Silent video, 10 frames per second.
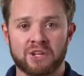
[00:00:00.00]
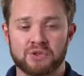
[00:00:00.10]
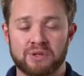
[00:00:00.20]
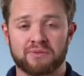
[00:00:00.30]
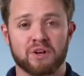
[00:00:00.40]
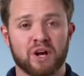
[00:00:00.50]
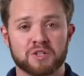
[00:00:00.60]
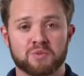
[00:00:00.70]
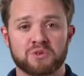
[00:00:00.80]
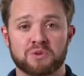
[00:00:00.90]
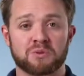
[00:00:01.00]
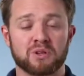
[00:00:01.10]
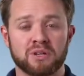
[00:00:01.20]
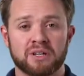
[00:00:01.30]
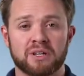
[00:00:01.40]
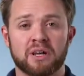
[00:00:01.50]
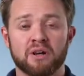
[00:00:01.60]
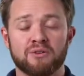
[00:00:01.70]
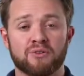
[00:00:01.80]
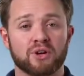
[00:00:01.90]
industry for customers that were looking
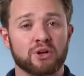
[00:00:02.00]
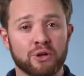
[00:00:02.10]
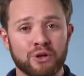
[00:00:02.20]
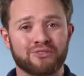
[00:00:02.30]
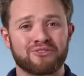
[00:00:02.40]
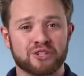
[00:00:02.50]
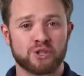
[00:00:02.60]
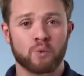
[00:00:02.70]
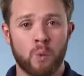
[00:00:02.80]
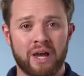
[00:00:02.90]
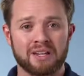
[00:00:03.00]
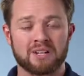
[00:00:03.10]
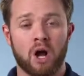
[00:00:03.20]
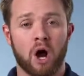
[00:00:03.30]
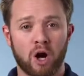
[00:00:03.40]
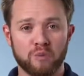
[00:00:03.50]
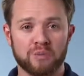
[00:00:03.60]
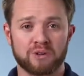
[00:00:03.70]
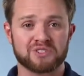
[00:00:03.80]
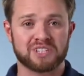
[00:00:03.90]
for a good, efficient way to hard
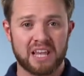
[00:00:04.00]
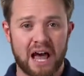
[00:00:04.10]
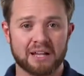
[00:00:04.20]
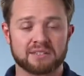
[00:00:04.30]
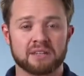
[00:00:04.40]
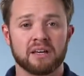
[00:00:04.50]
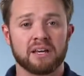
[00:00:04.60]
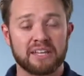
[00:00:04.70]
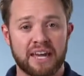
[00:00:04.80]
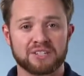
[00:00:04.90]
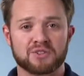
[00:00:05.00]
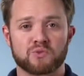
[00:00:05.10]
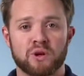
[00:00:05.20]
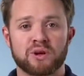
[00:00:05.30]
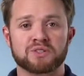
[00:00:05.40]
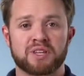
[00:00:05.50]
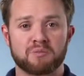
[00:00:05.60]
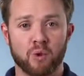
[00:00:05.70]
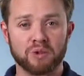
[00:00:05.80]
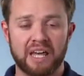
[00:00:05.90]
mill slots, gates and runners in
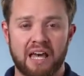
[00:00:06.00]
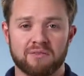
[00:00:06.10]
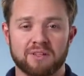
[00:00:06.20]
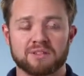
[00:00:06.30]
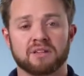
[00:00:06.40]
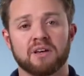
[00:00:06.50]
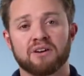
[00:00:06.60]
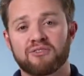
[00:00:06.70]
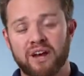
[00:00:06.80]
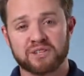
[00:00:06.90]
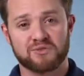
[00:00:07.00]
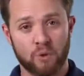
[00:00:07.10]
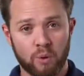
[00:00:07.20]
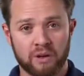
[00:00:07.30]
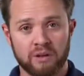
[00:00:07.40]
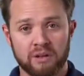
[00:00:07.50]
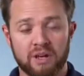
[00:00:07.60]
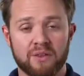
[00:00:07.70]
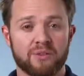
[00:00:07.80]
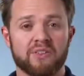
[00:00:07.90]
mold cavities. Fast forward,
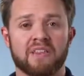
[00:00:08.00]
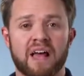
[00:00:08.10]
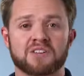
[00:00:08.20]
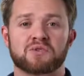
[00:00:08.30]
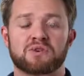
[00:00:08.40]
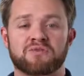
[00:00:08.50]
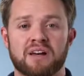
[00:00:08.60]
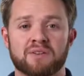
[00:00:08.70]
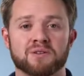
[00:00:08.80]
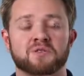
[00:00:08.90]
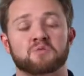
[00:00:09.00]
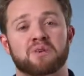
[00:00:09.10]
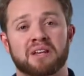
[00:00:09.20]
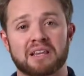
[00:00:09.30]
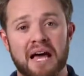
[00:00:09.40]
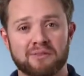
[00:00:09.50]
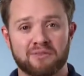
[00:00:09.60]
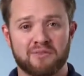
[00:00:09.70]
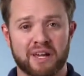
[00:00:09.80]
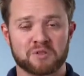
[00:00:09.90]
within the last 3 to 5 years, there's been a lot of
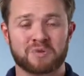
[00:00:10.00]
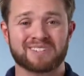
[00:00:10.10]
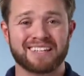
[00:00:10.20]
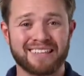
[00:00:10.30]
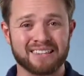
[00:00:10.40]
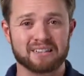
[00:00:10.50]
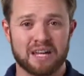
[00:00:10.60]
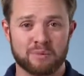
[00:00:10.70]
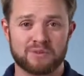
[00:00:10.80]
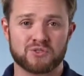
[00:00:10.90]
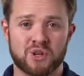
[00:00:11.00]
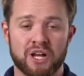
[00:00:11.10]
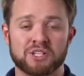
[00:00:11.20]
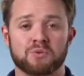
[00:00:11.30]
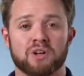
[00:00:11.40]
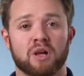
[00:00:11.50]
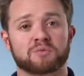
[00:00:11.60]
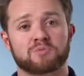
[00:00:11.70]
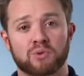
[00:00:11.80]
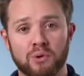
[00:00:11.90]
advancements in this type of strategy when it
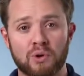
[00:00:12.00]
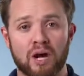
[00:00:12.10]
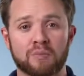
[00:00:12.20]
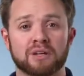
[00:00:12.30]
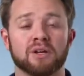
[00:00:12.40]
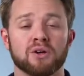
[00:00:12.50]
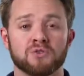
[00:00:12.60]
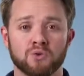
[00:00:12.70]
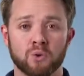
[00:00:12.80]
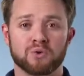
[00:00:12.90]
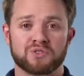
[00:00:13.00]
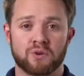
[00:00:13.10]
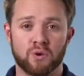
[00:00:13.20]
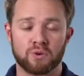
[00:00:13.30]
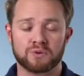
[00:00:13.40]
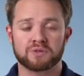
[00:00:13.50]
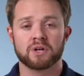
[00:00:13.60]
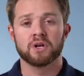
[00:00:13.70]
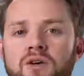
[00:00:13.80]
comes to programming, tools, and holders.